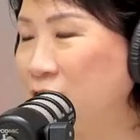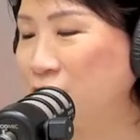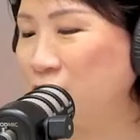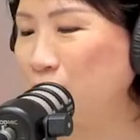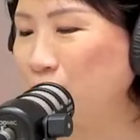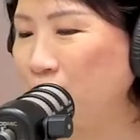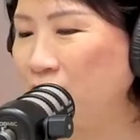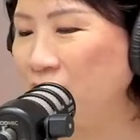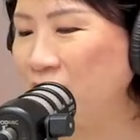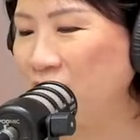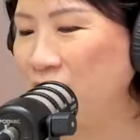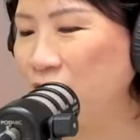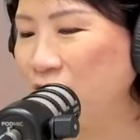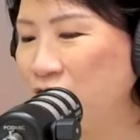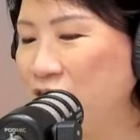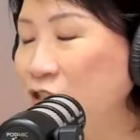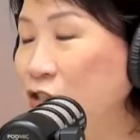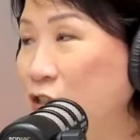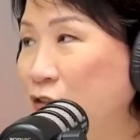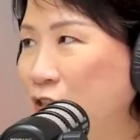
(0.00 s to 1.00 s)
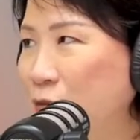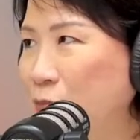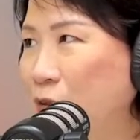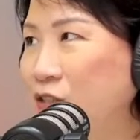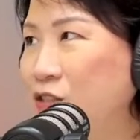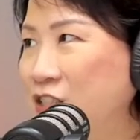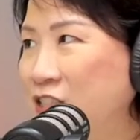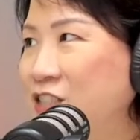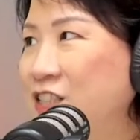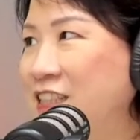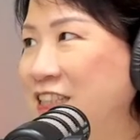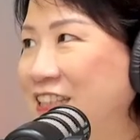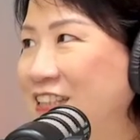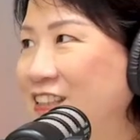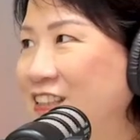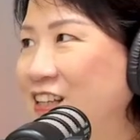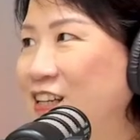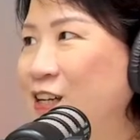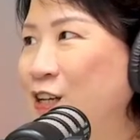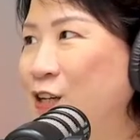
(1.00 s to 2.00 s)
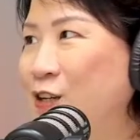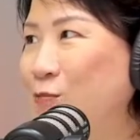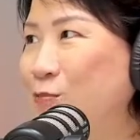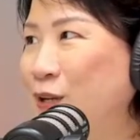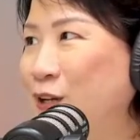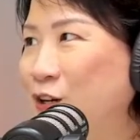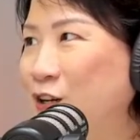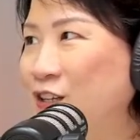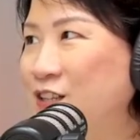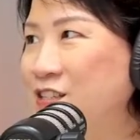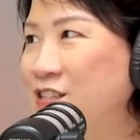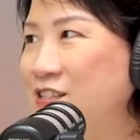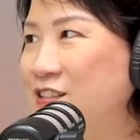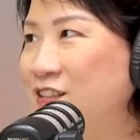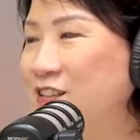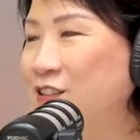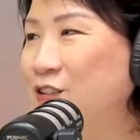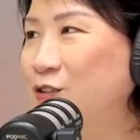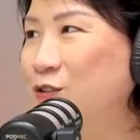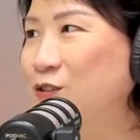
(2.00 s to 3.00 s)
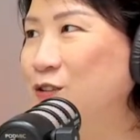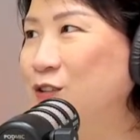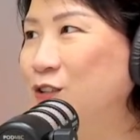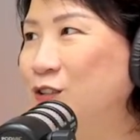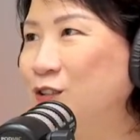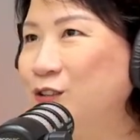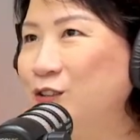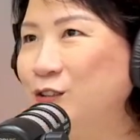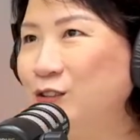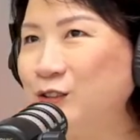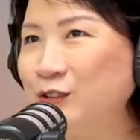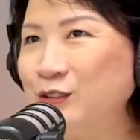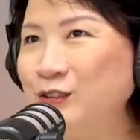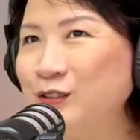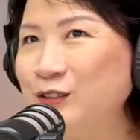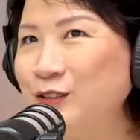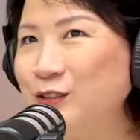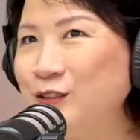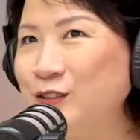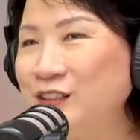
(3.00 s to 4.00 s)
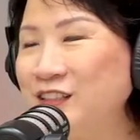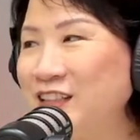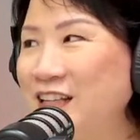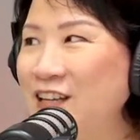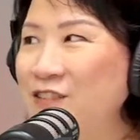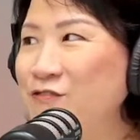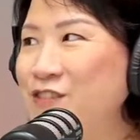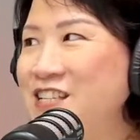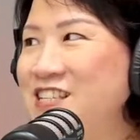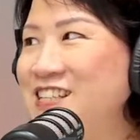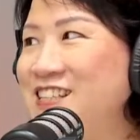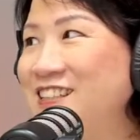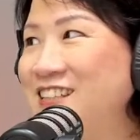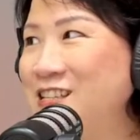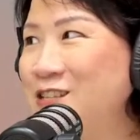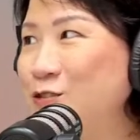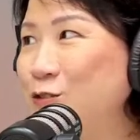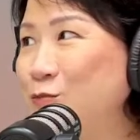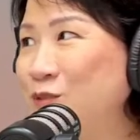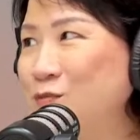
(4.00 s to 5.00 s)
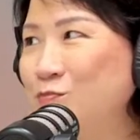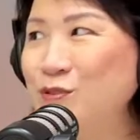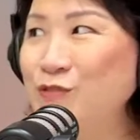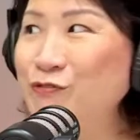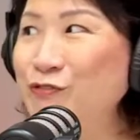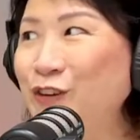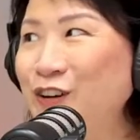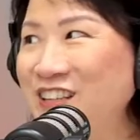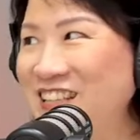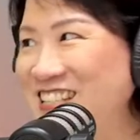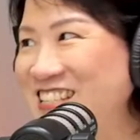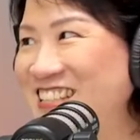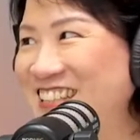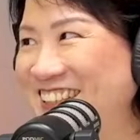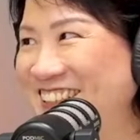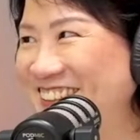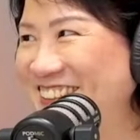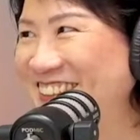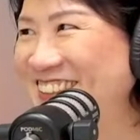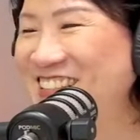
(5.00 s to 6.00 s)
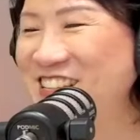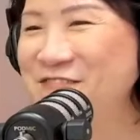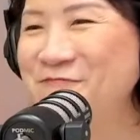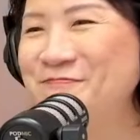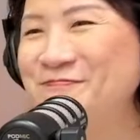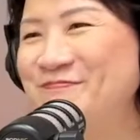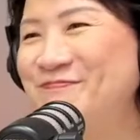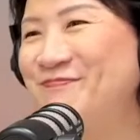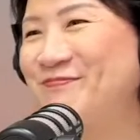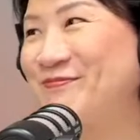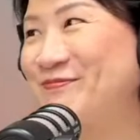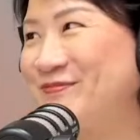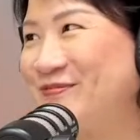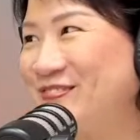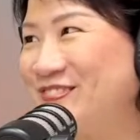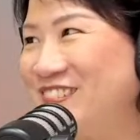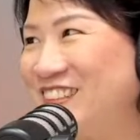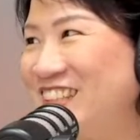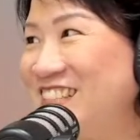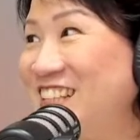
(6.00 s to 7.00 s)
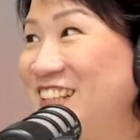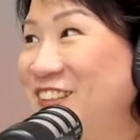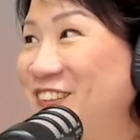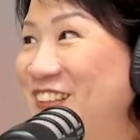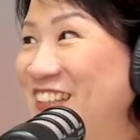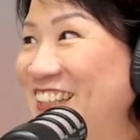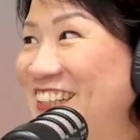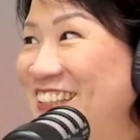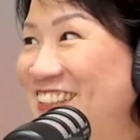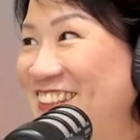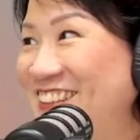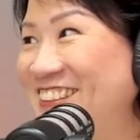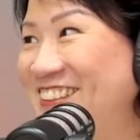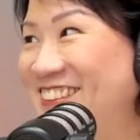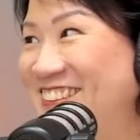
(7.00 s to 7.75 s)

and report change the date, because your client visit needs to be before this date. Is that okay?